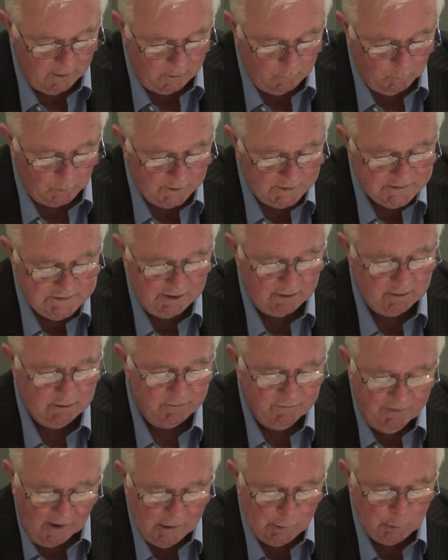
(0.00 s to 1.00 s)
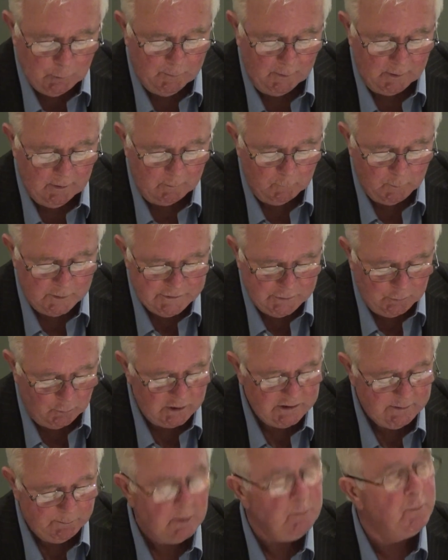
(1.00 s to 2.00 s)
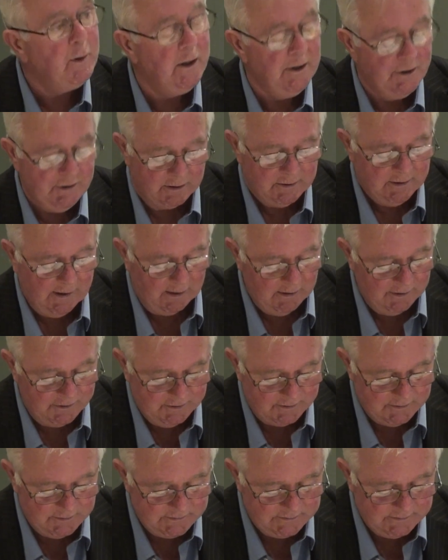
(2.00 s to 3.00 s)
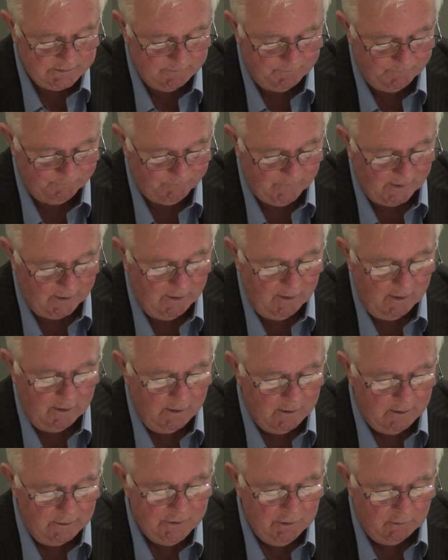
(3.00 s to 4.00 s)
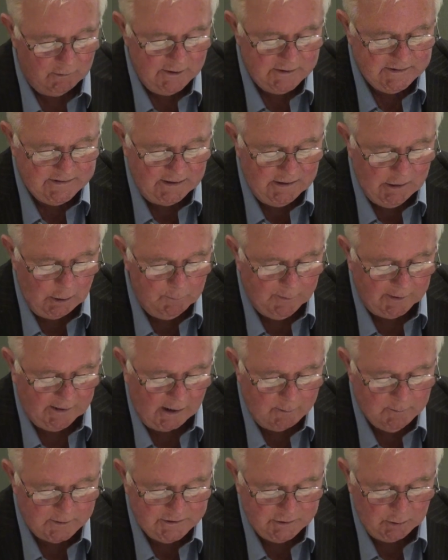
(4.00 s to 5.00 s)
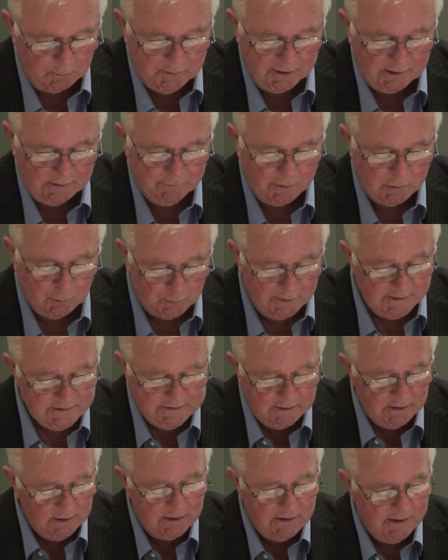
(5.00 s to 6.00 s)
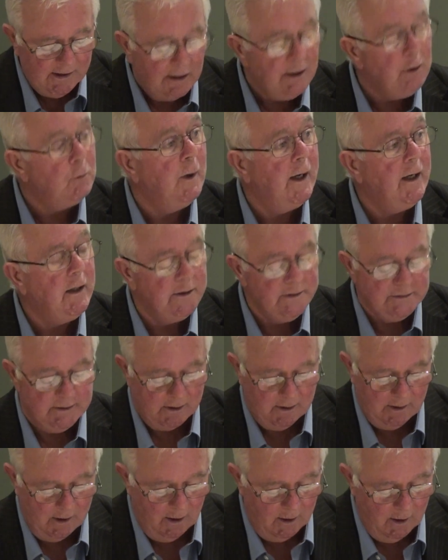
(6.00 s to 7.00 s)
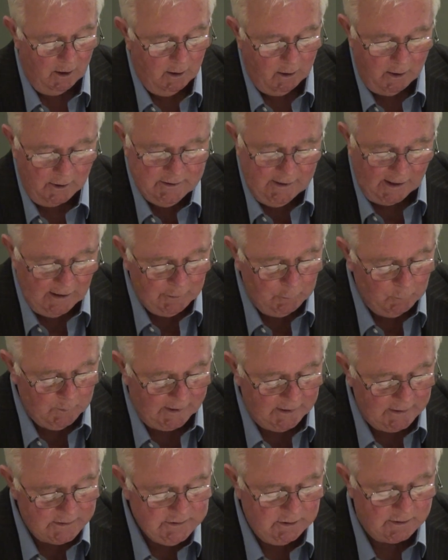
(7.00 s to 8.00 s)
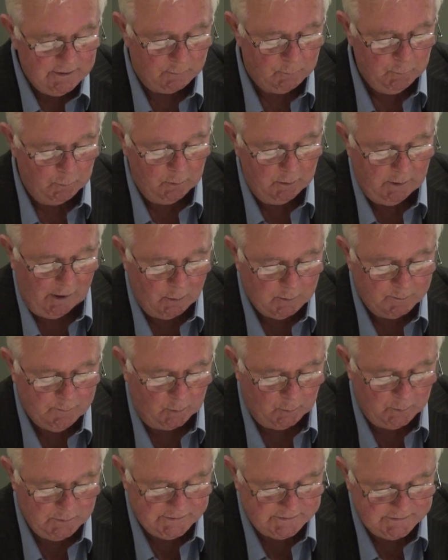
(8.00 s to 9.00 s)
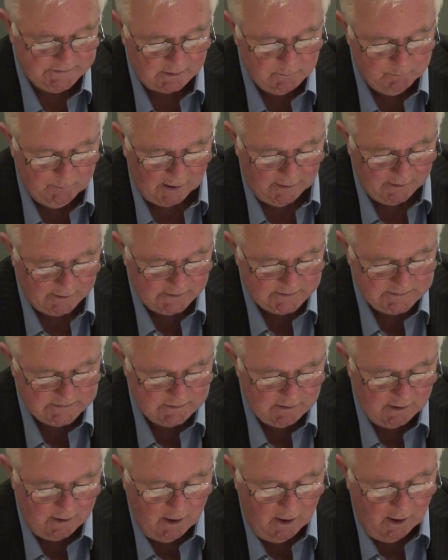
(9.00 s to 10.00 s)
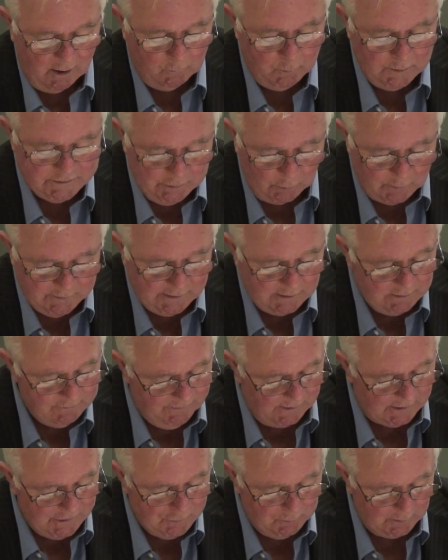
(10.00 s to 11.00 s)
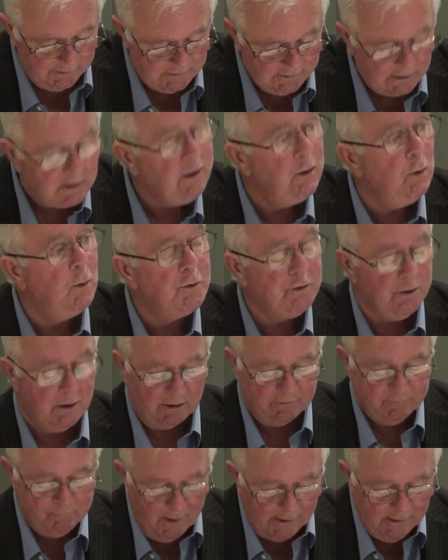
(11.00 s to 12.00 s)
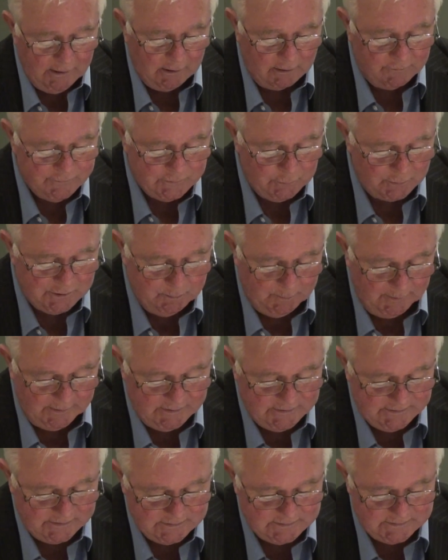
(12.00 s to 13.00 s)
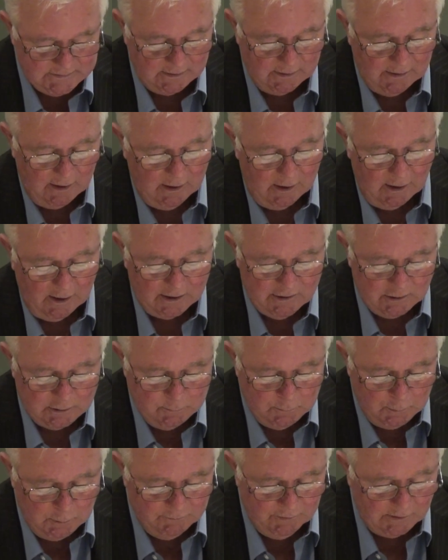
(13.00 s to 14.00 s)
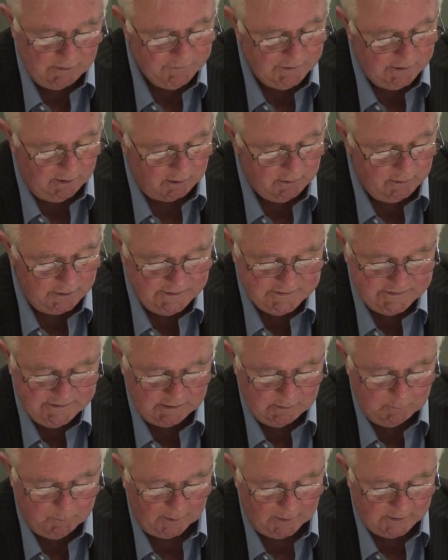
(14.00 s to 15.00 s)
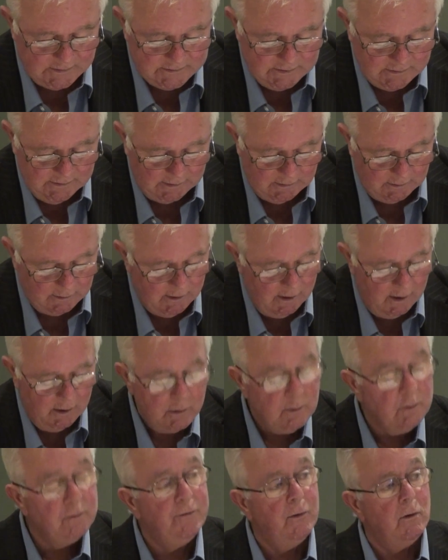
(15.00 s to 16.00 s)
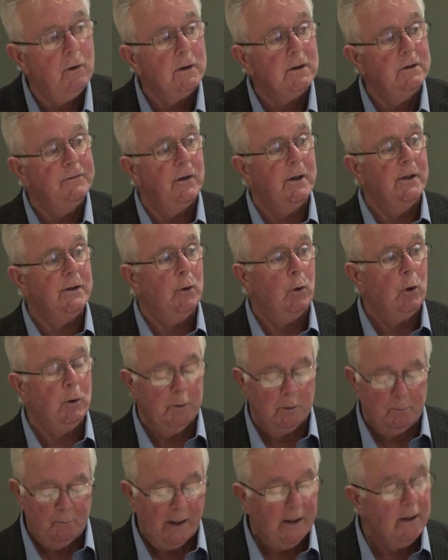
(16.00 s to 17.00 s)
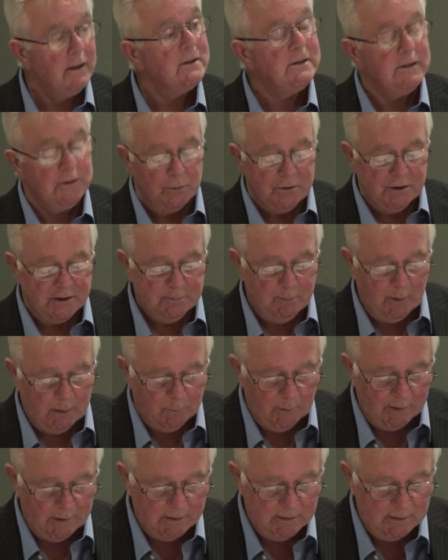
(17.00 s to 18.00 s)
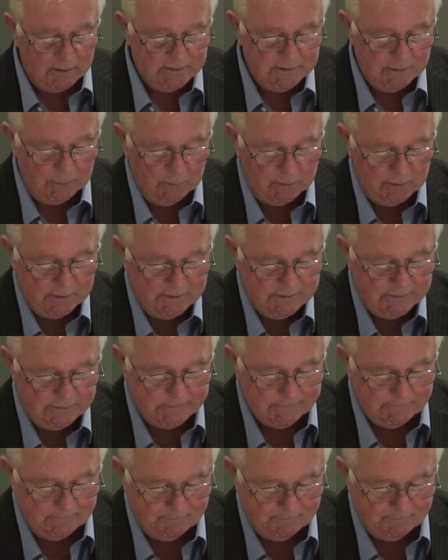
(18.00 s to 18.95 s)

were considered a valuable resource for British intelligence. The RIC now became a subject of increasingly daily raids on the rural outposts and barracks, resulting eventually in the closure of many of such bases and the removal of the RIC personnel to fortified urban barracks such as Balbriggan and Swords.